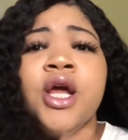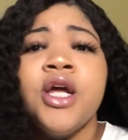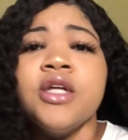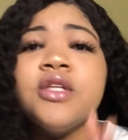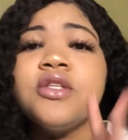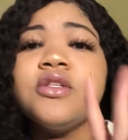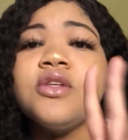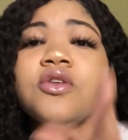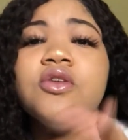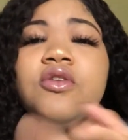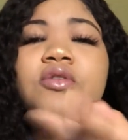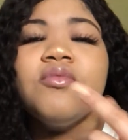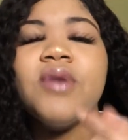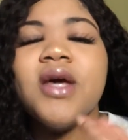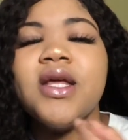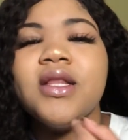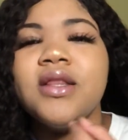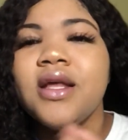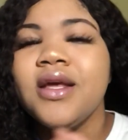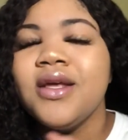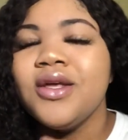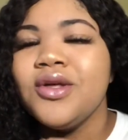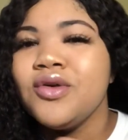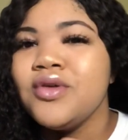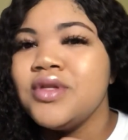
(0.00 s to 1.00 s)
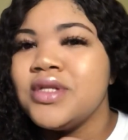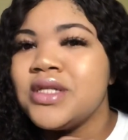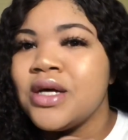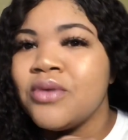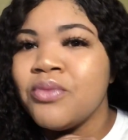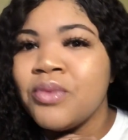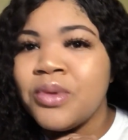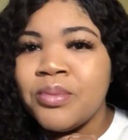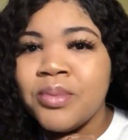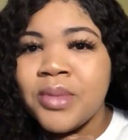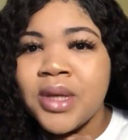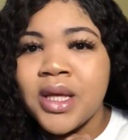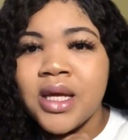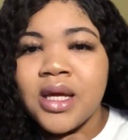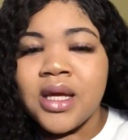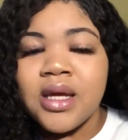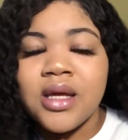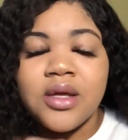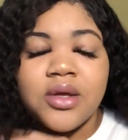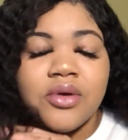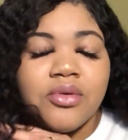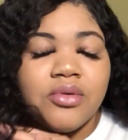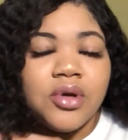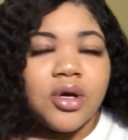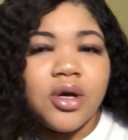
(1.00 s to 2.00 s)
So you might think you done with me,
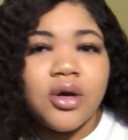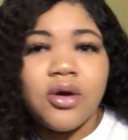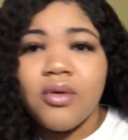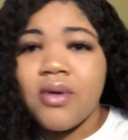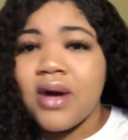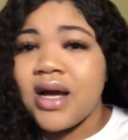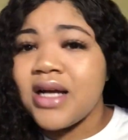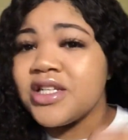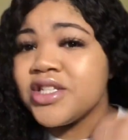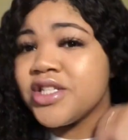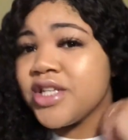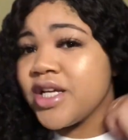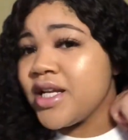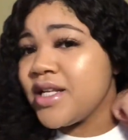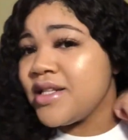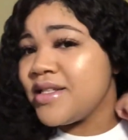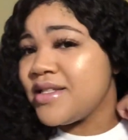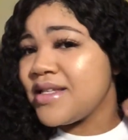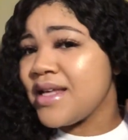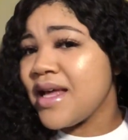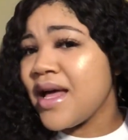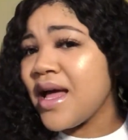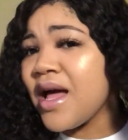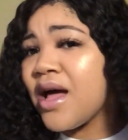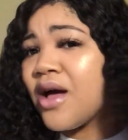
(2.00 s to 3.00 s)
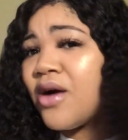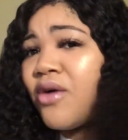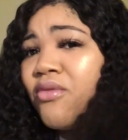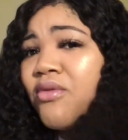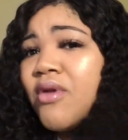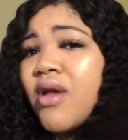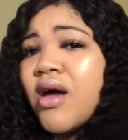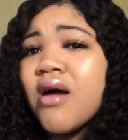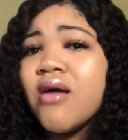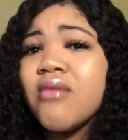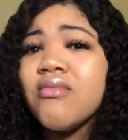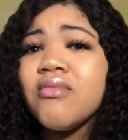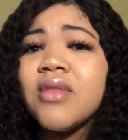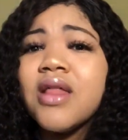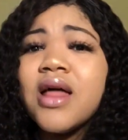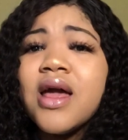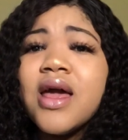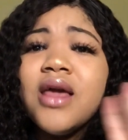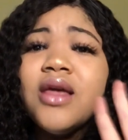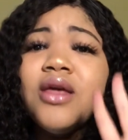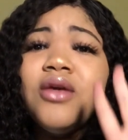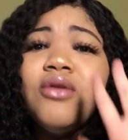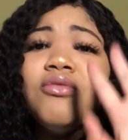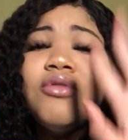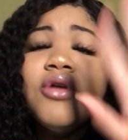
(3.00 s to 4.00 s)
you know, I shut it down. I'm
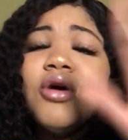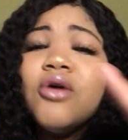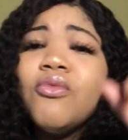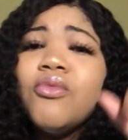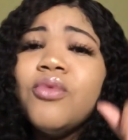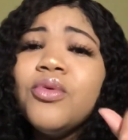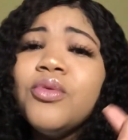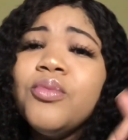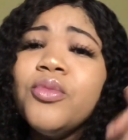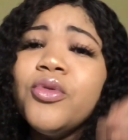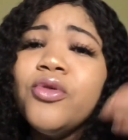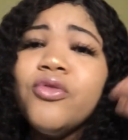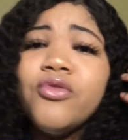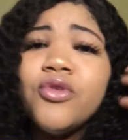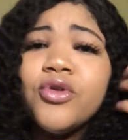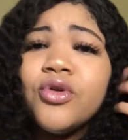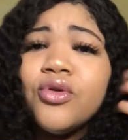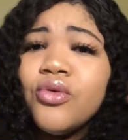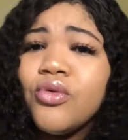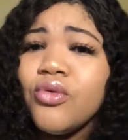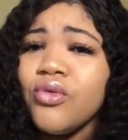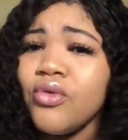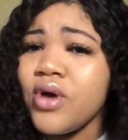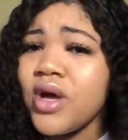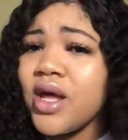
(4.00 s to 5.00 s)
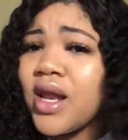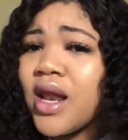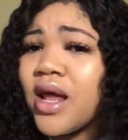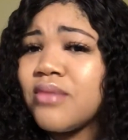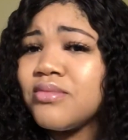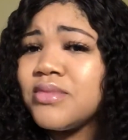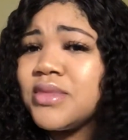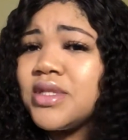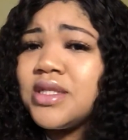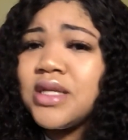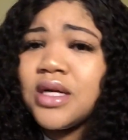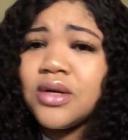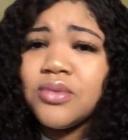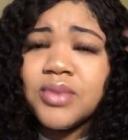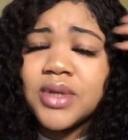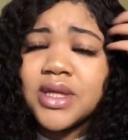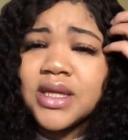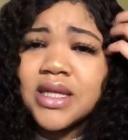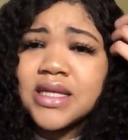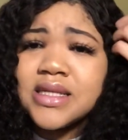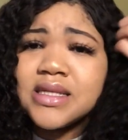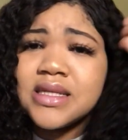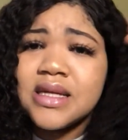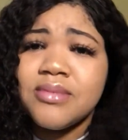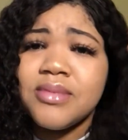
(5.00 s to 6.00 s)
like, you know, we're moving on. I'm done with
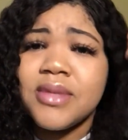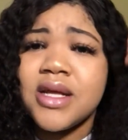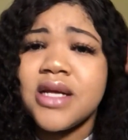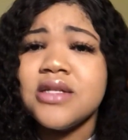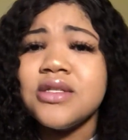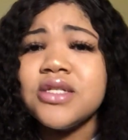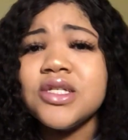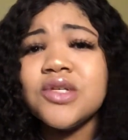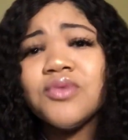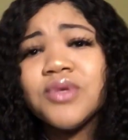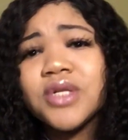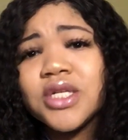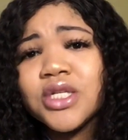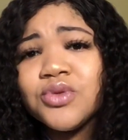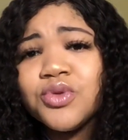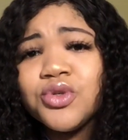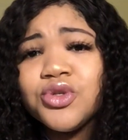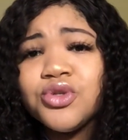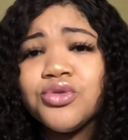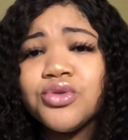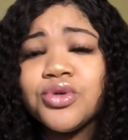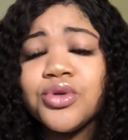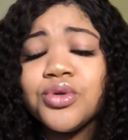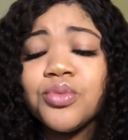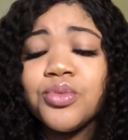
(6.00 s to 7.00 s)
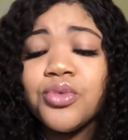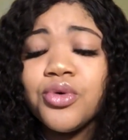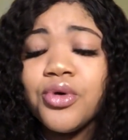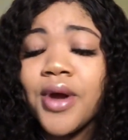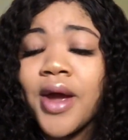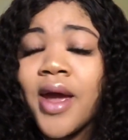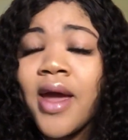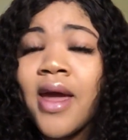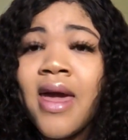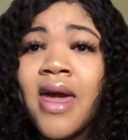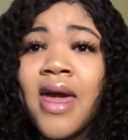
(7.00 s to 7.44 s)
this. I'm not doing this with you no more.